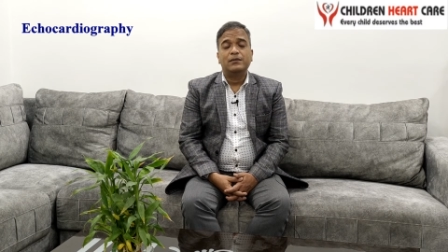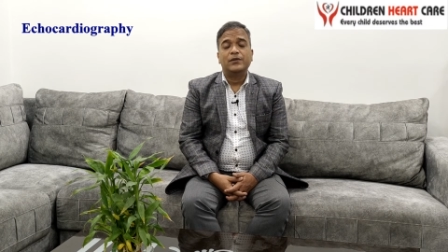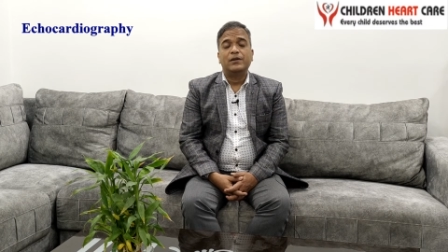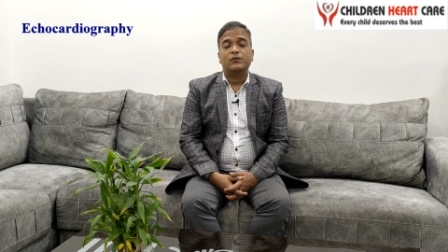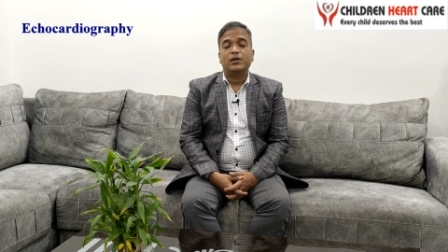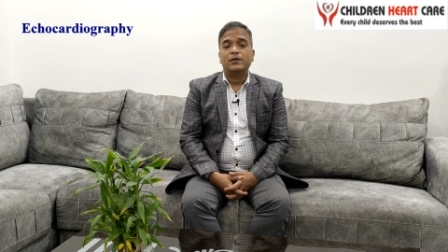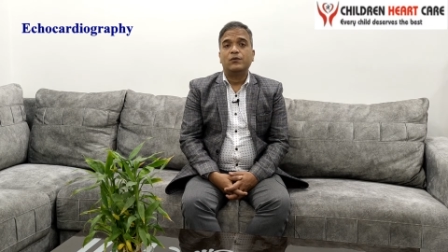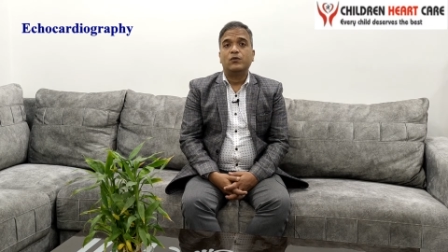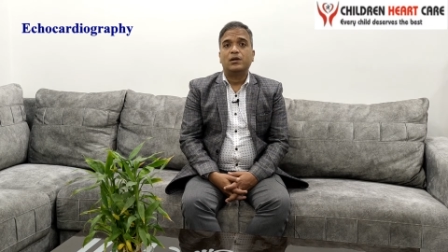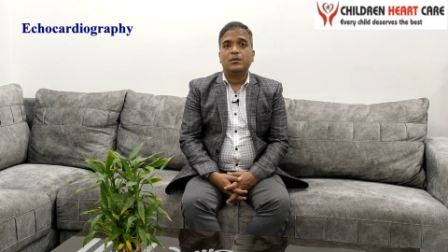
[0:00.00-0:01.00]
We have to
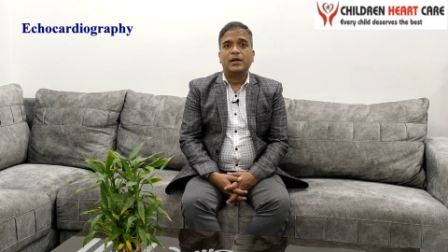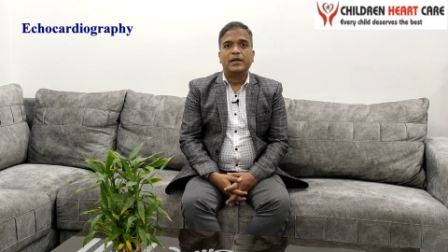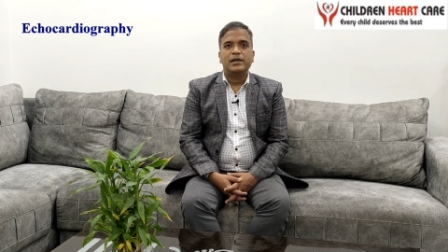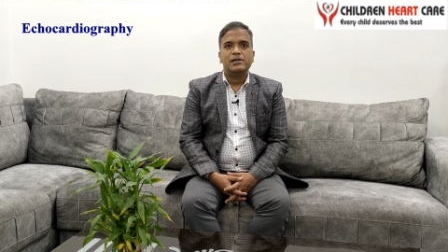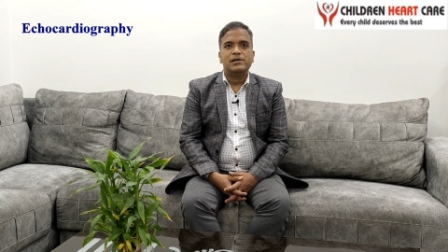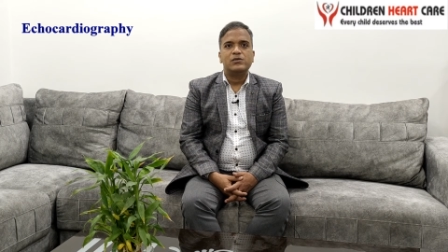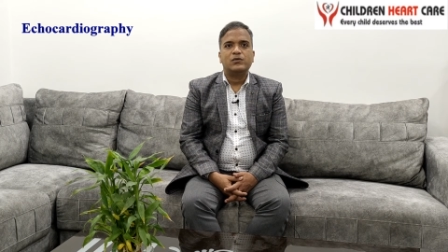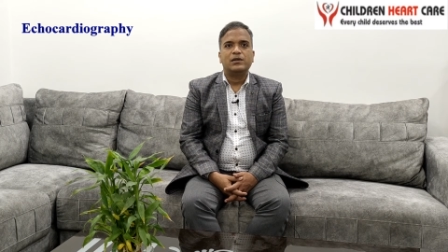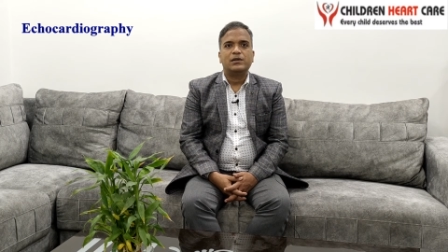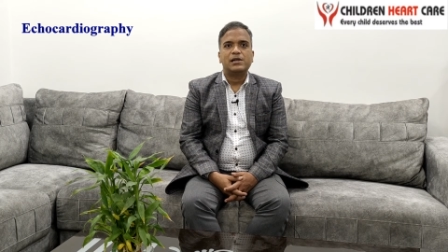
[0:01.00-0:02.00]
give oral medication so
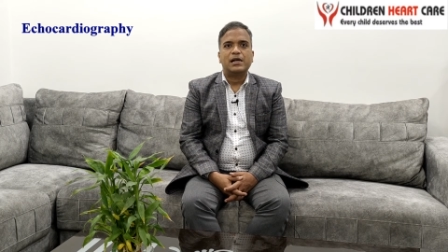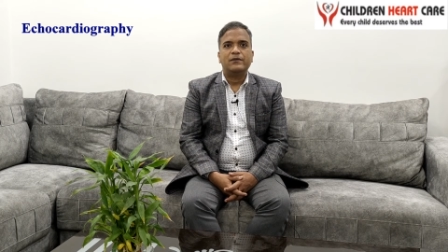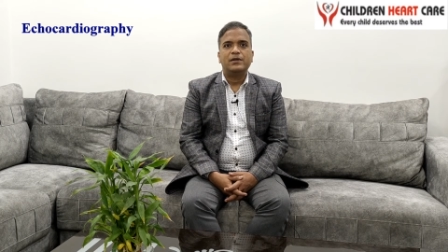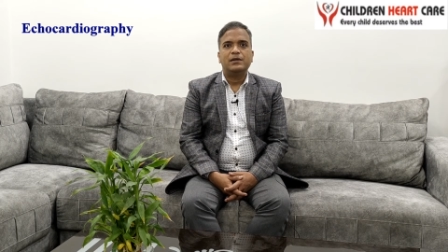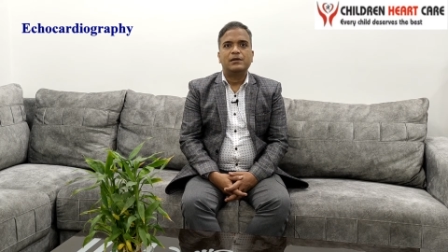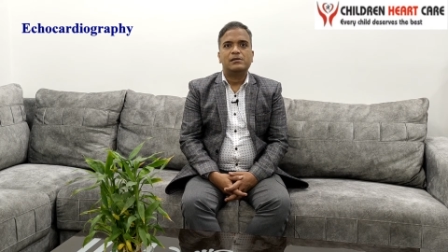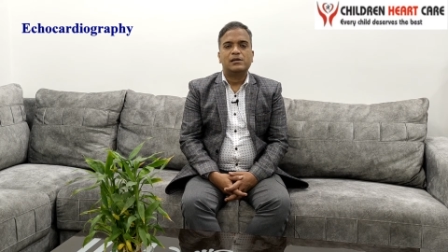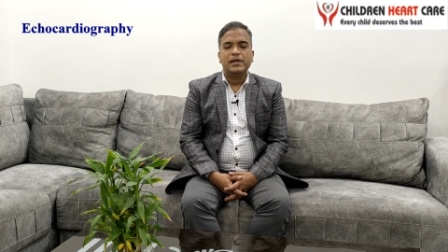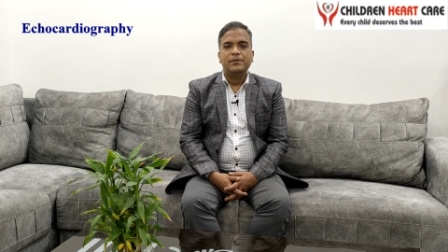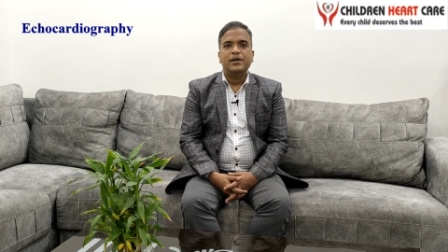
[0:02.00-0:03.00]
that the child will
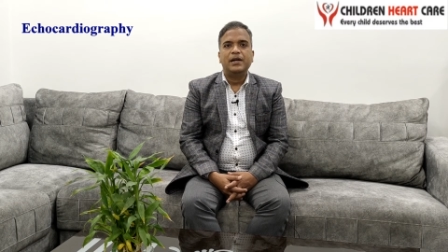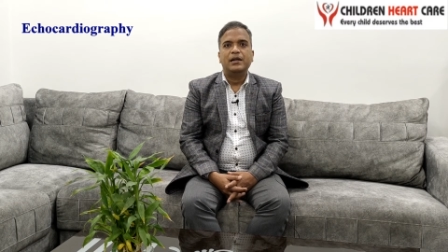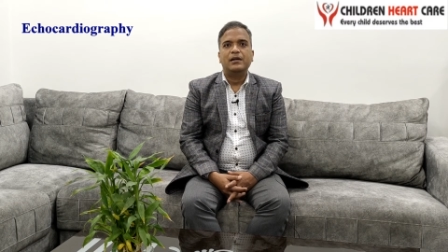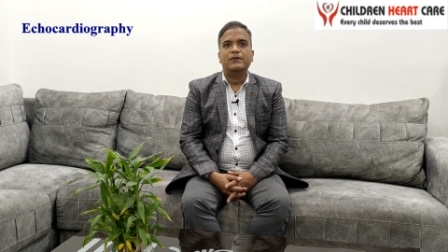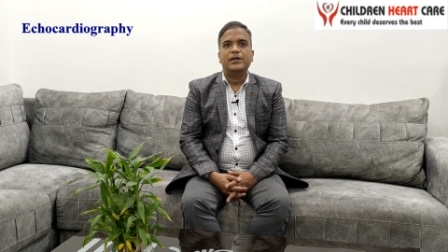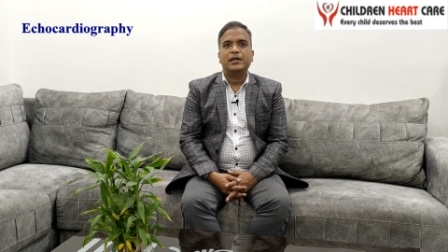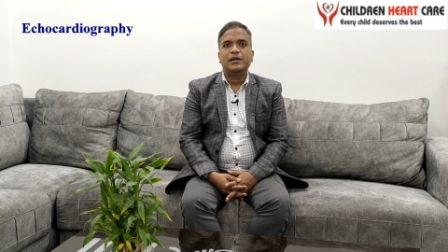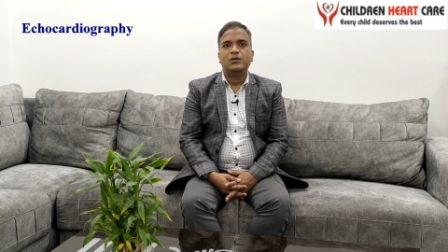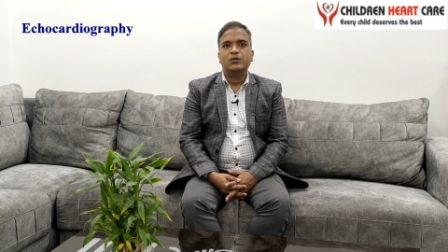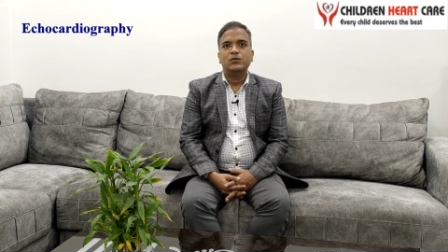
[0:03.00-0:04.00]
sleep and we
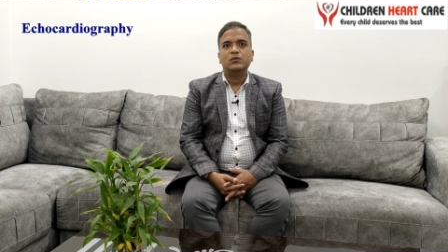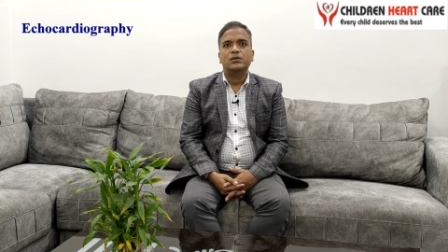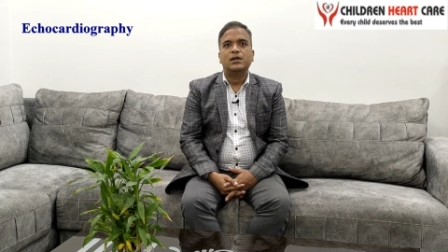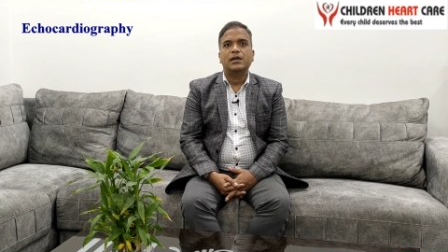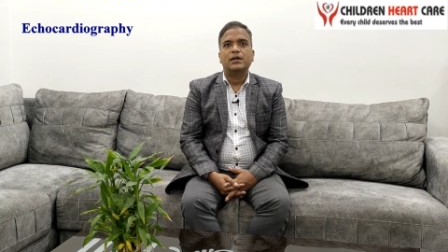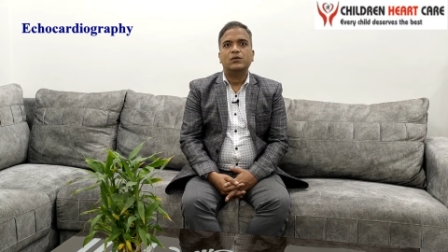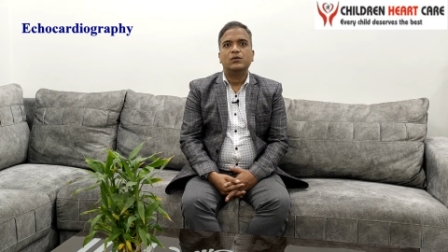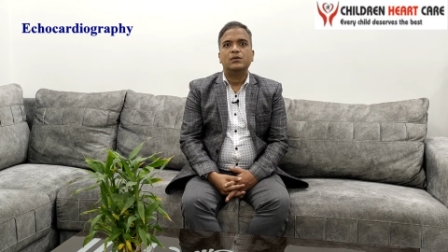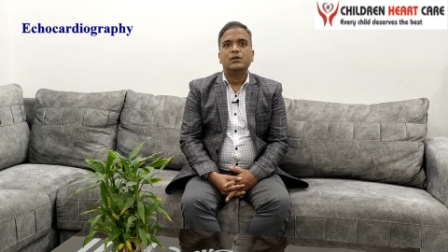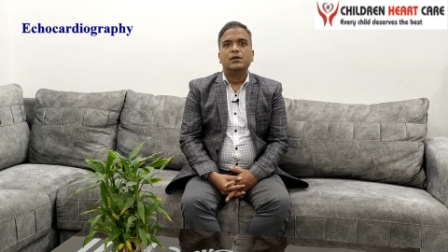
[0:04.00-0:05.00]
can do the
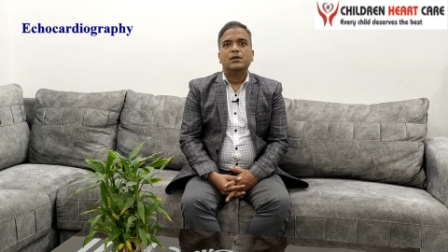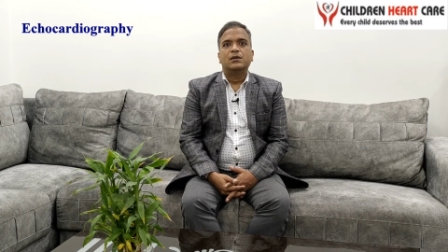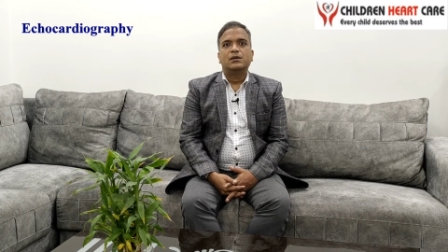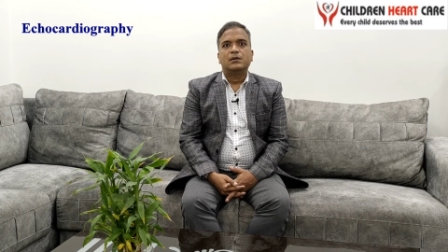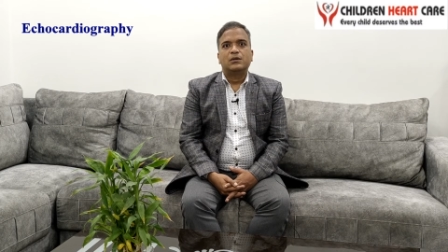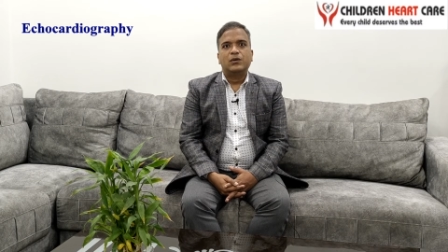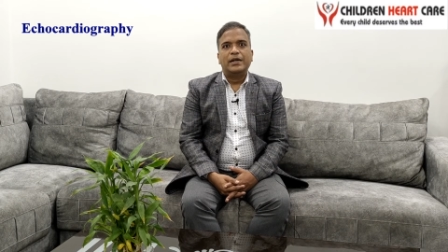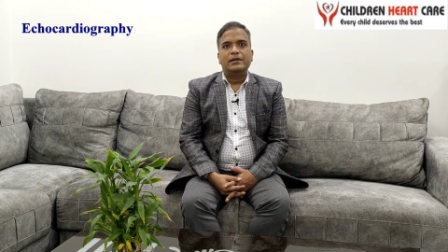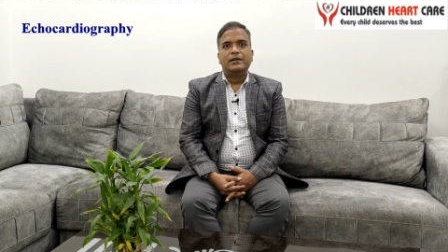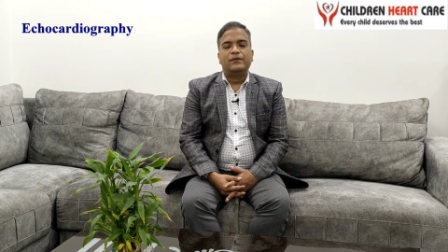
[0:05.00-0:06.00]
echo
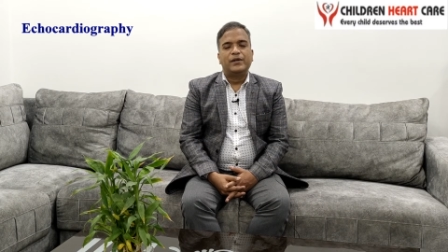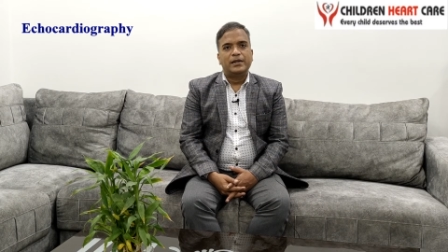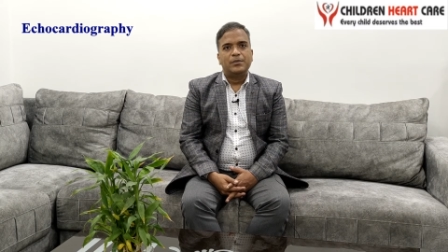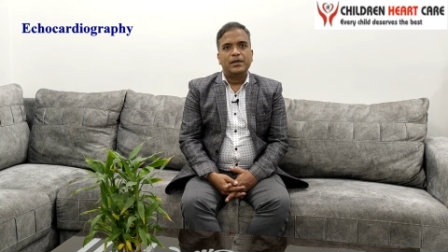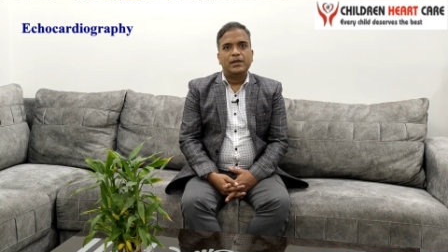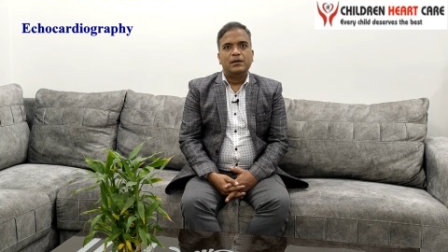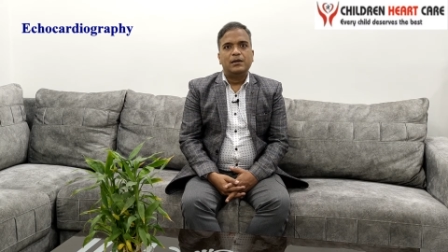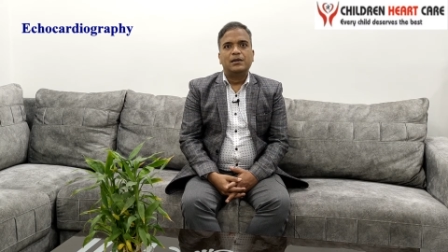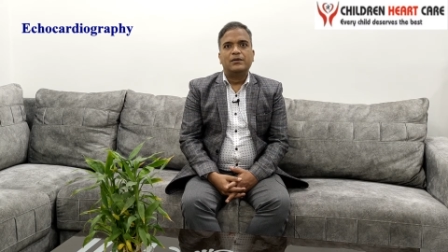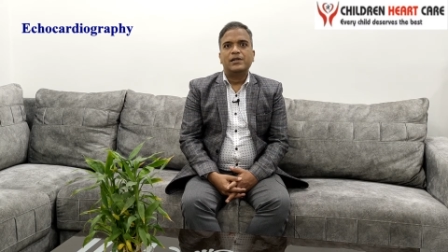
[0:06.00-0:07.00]
quite comfortably.
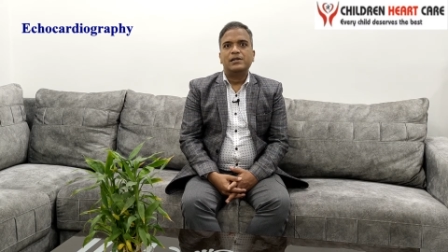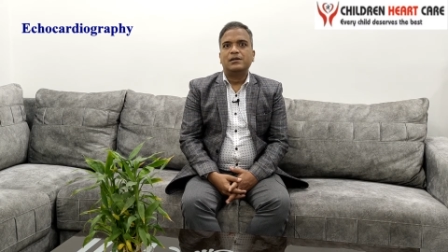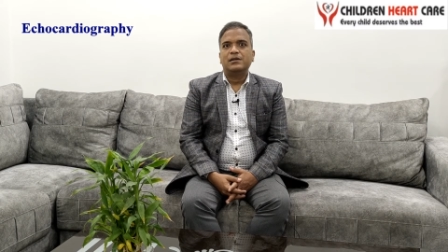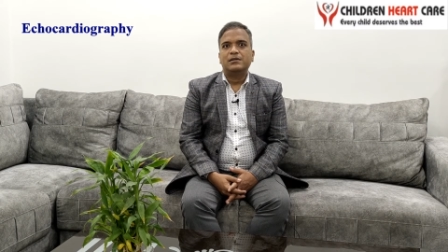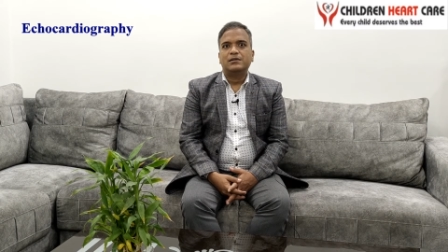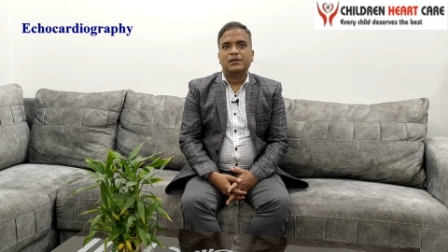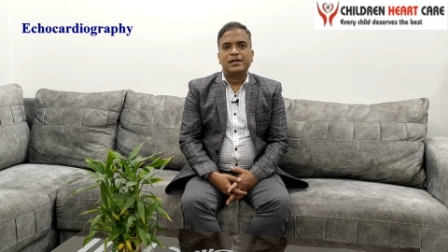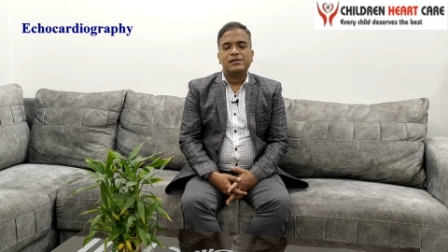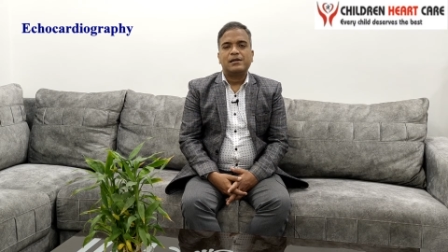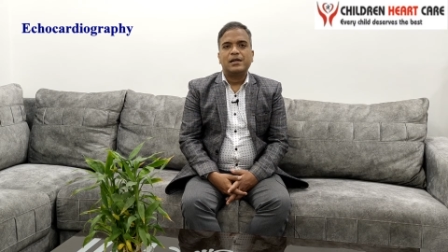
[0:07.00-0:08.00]
Otherwise the
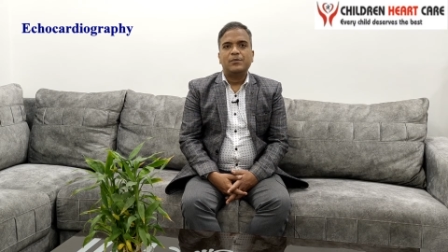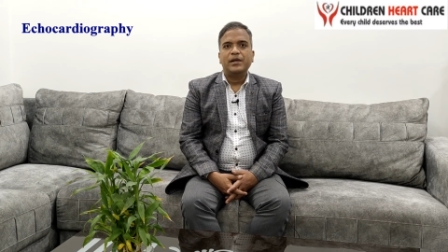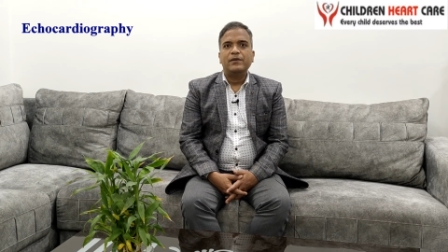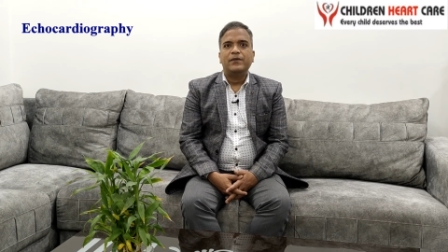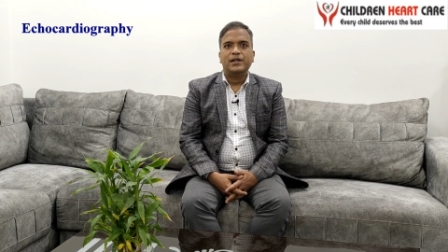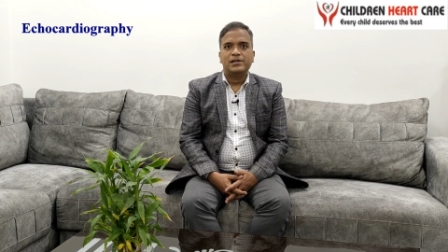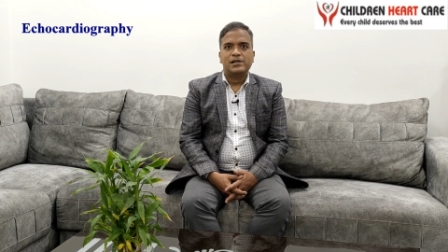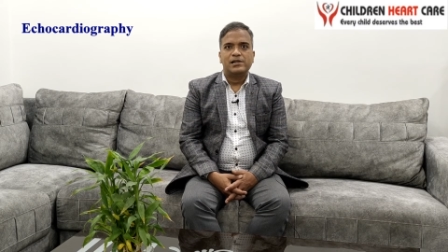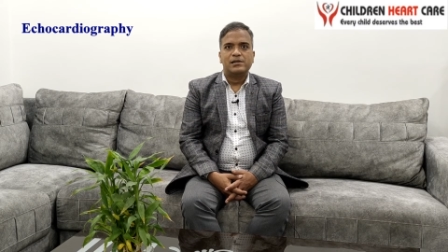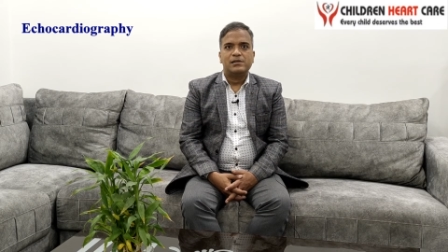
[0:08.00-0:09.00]
test can be
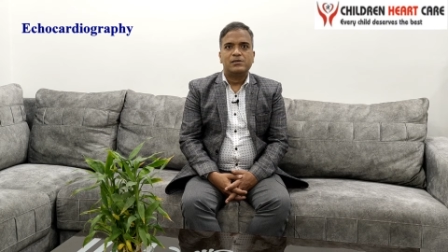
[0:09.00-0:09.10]
fallacious.